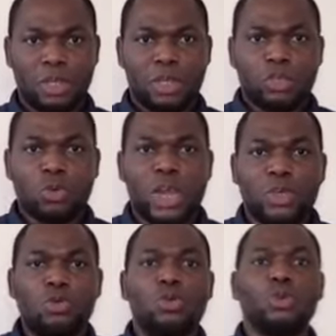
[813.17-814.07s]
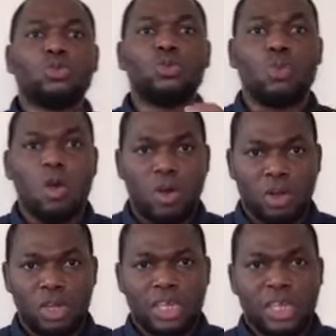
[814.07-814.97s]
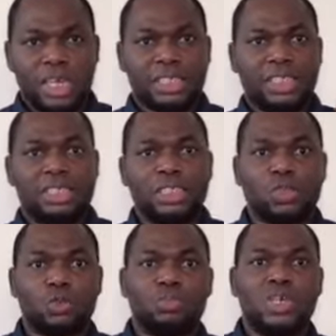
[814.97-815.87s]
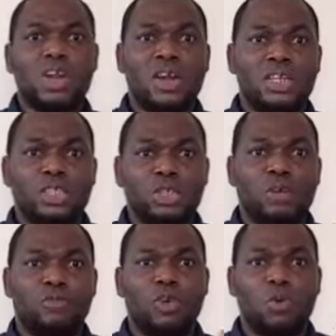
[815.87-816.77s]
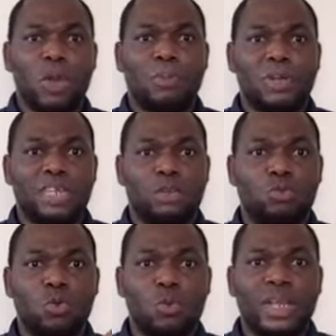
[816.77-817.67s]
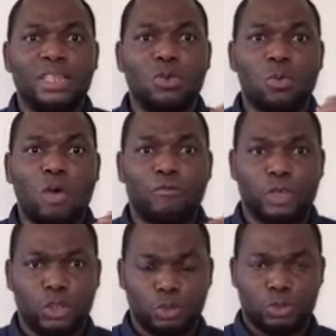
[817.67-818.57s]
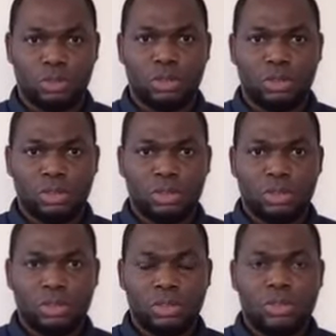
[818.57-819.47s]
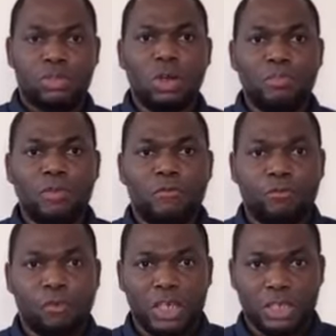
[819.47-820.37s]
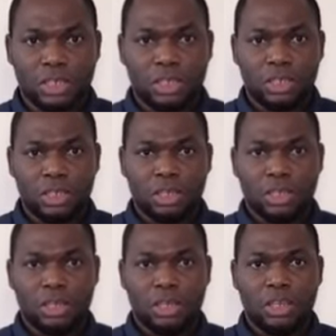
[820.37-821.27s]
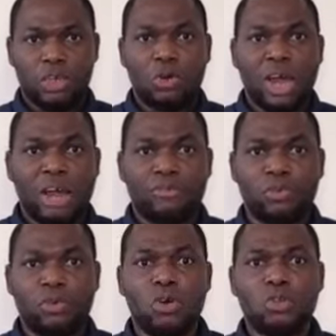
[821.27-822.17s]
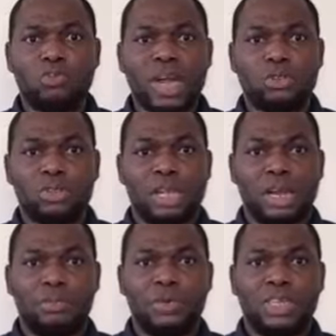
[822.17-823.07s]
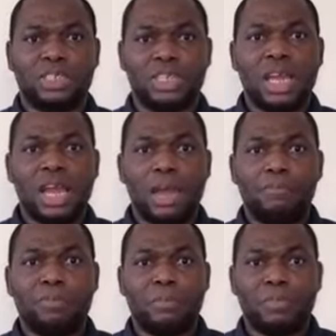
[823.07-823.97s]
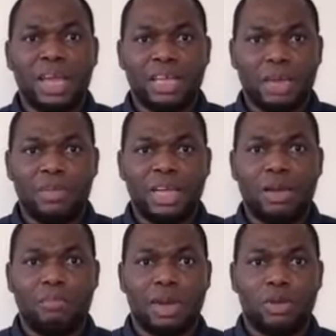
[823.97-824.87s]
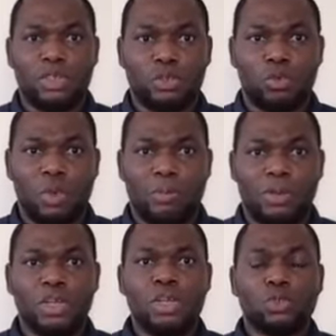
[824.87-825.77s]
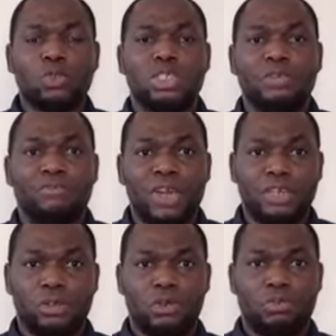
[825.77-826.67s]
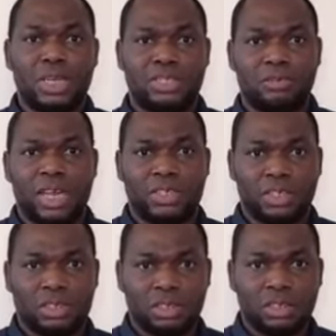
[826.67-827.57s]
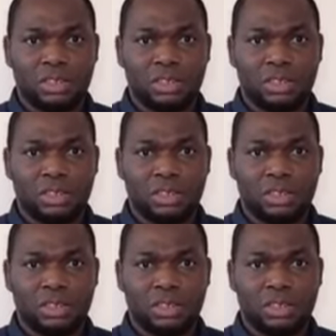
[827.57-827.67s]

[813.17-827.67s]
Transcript: So when you go to war, it is the superiority of your weapon that will win the war for you. Don't be foolish. You have to go back to the laboratory and prepare chemical and biological weapons to defend Yoruba civilization.